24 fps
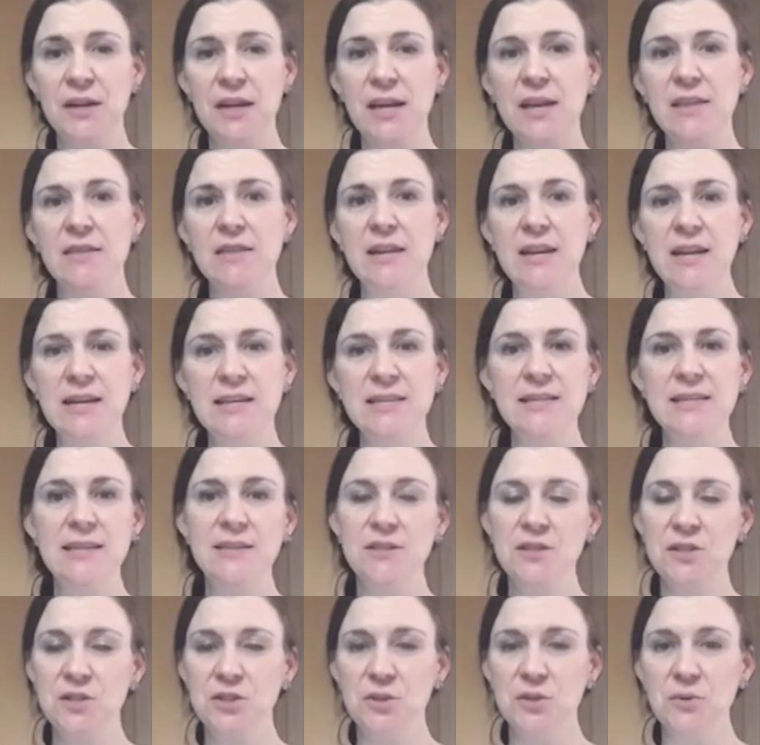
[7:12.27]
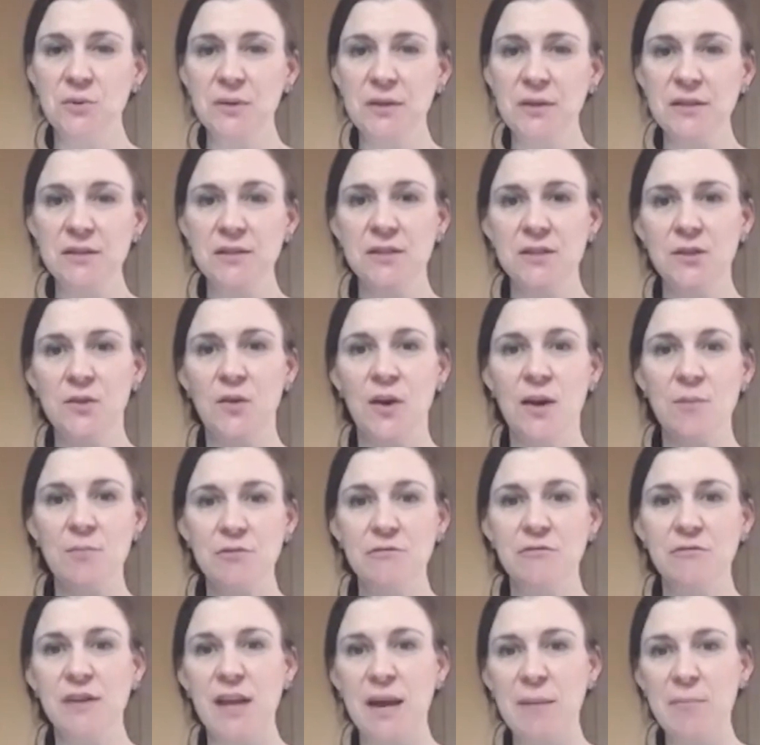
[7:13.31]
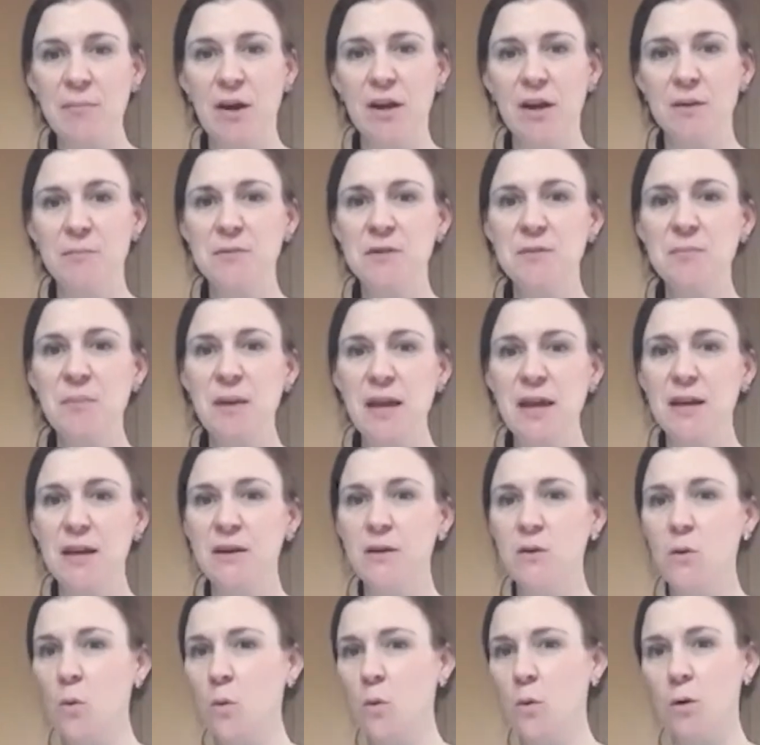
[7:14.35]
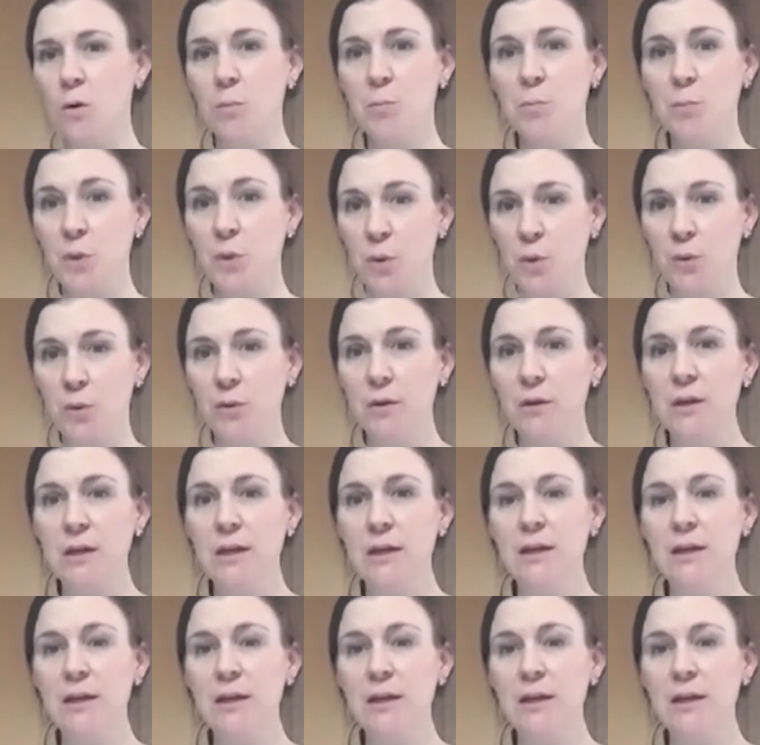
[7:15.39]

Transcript: and the next thing to do is to grab your flat bottomed pan or bowl